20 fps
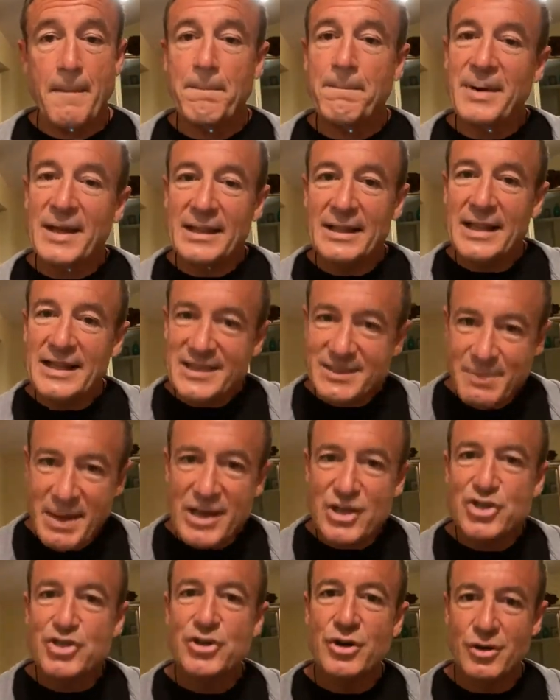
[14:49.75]
but let's
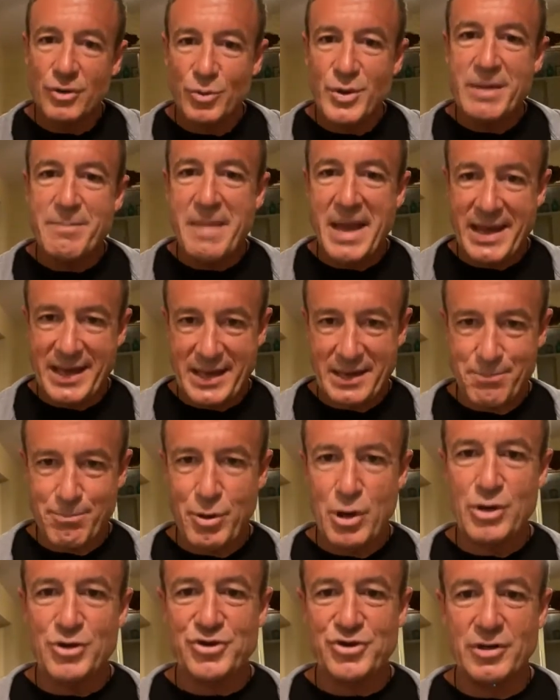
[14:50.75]
make sure we make
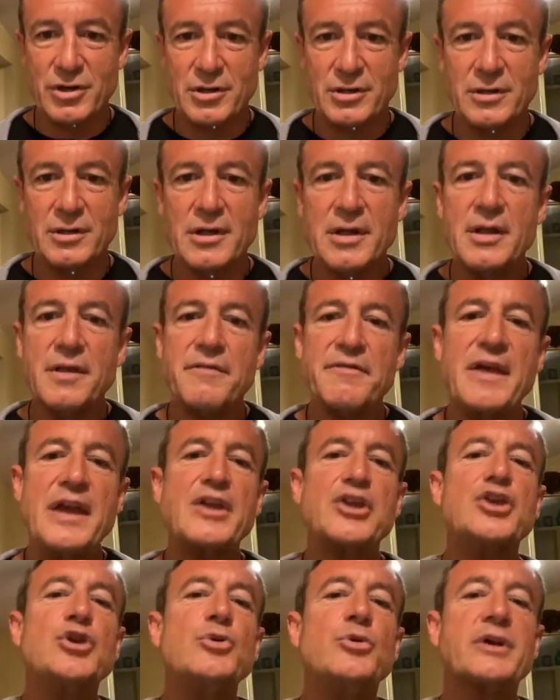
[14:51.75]
it personal
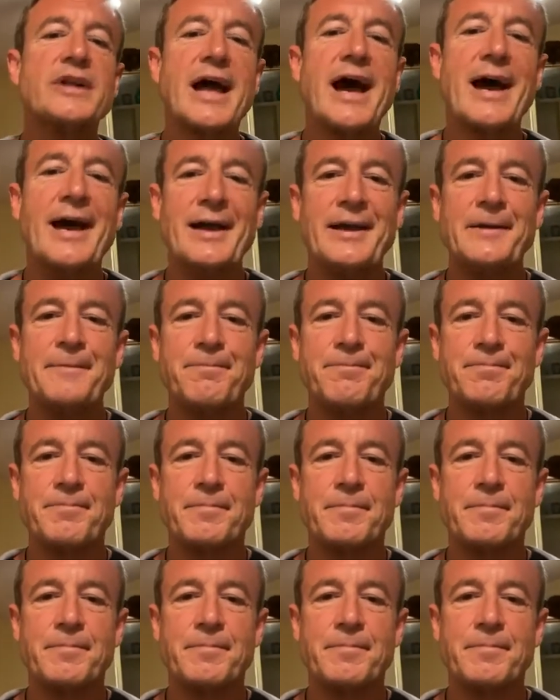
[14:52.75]
that you and I,